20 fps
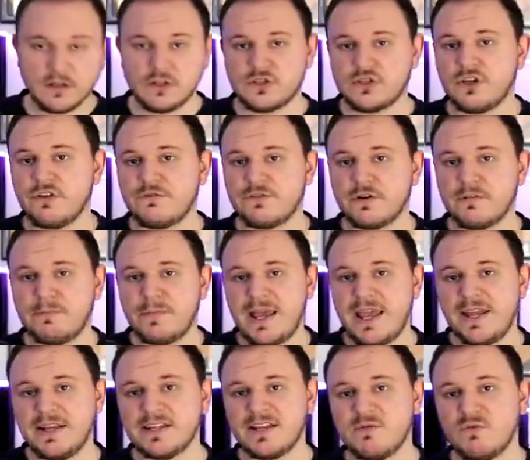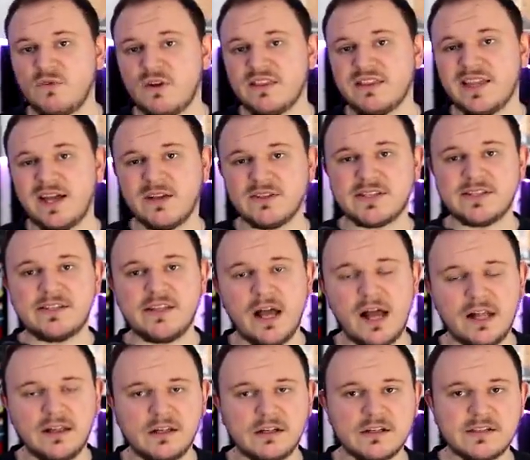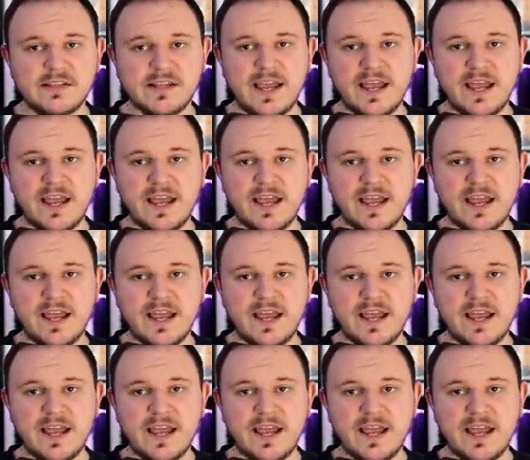So if you're paying them $1,000